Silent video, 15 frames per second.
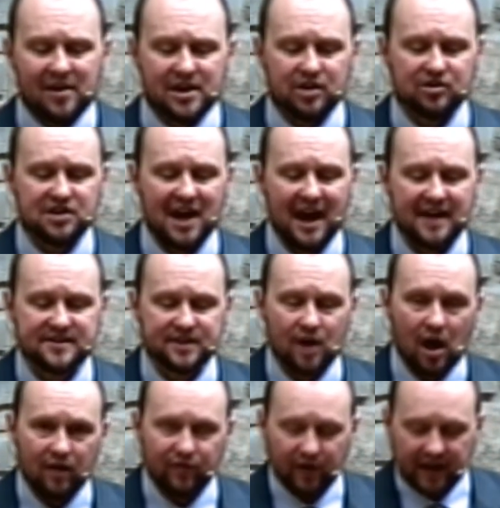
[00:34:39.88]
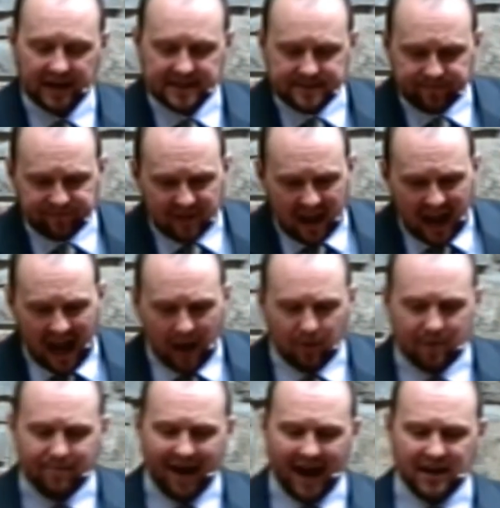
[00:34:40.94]
your tithes and offerings, I
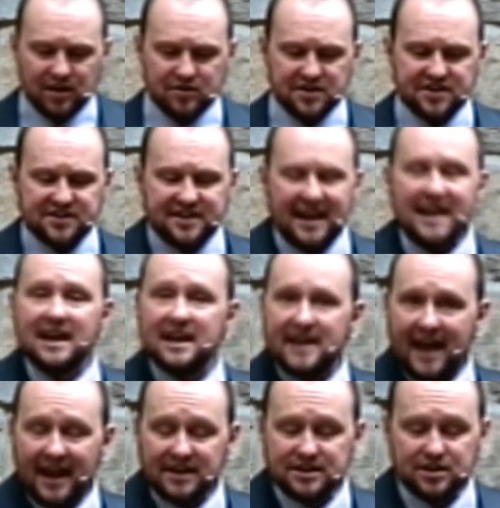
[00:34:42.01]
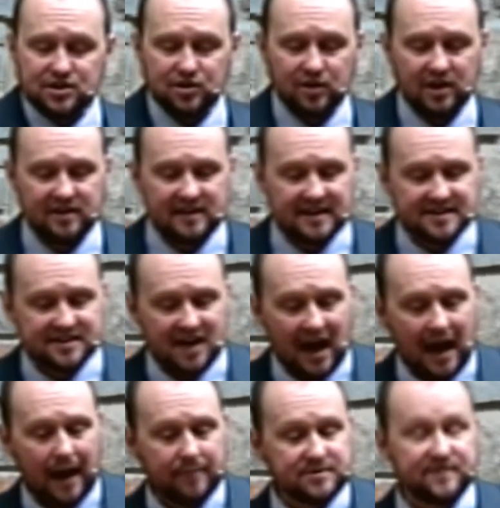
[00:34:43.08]
remind you to stay connected during these
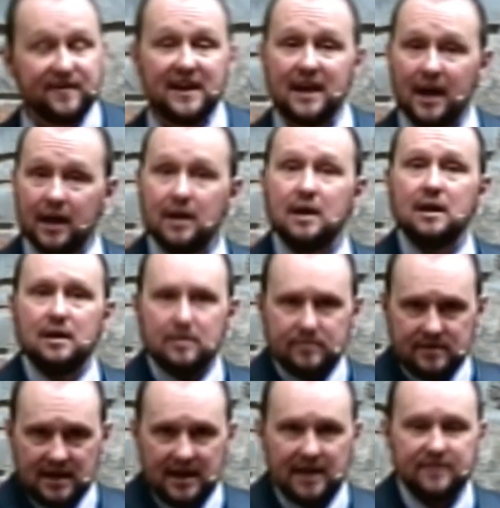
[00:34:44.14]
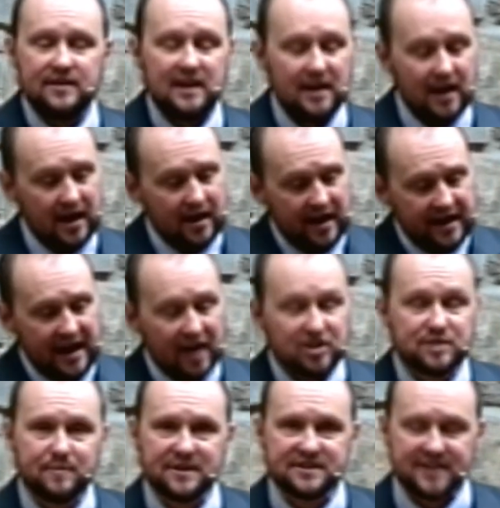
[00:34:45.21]
times via the, the uh,
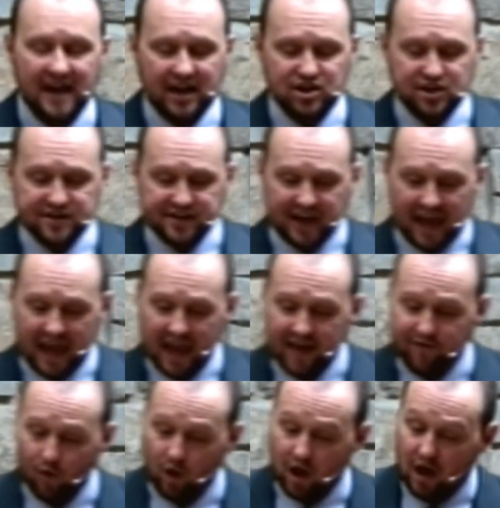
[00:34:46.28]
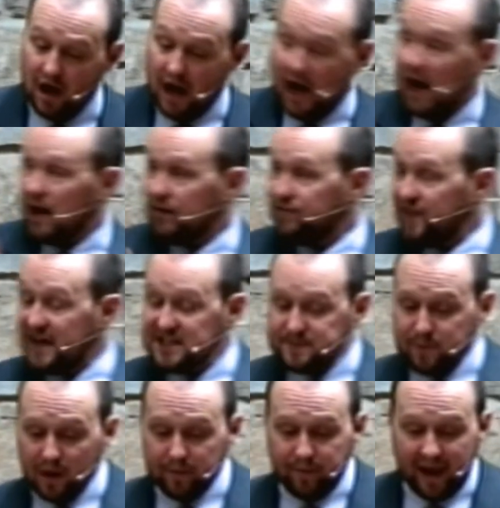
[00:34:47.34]
announcements that I just gave or our
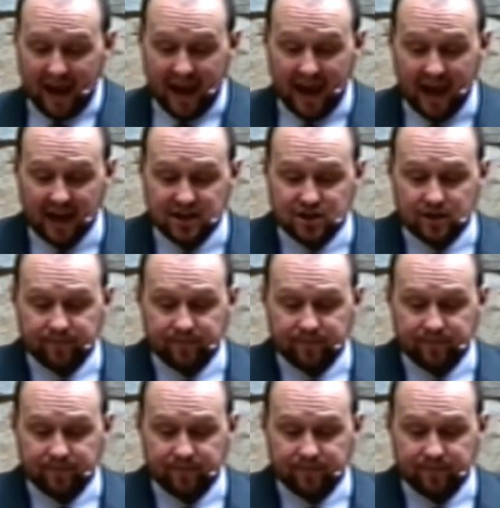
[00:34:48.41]
Facebook page.